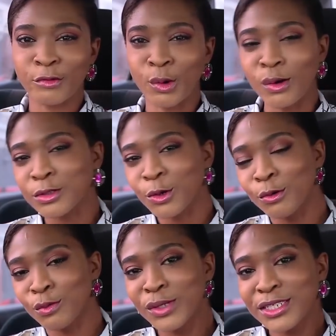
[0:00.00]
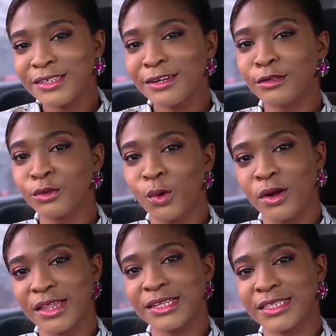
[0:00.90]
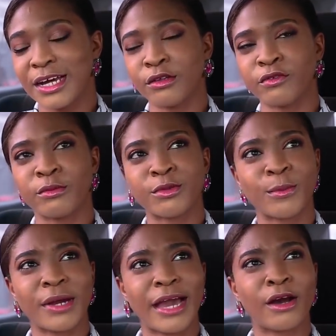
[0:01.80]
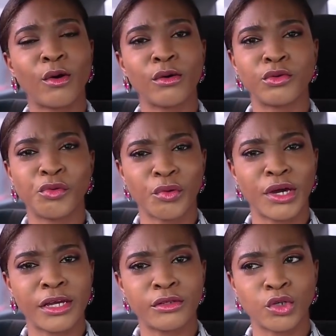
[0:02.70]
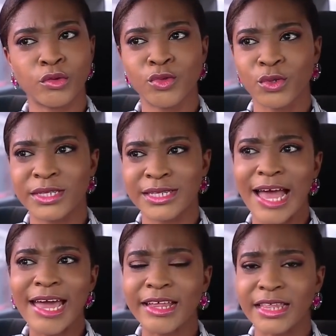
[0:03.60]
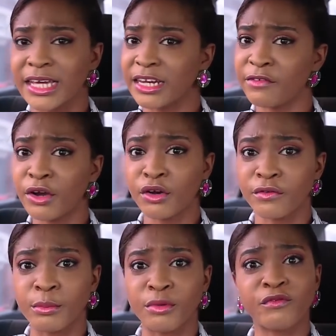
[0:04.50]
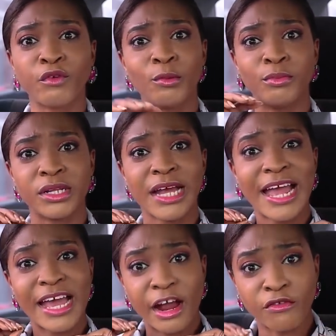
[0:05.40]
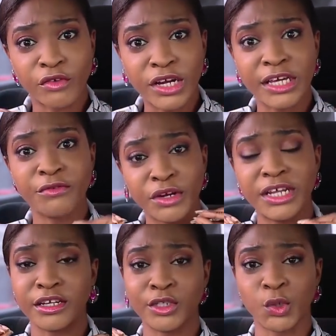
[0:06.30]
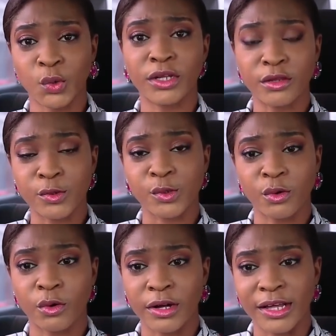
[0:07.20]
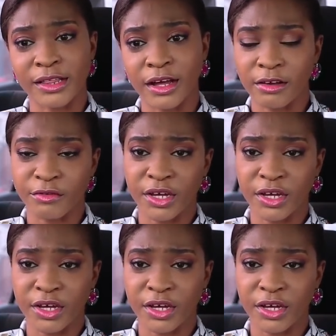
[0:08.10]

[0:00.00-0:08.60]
of course, original northern sounds from some guy called Gray Jones Osai. I think I never heard of him before, but I really, really enjoyed the score in that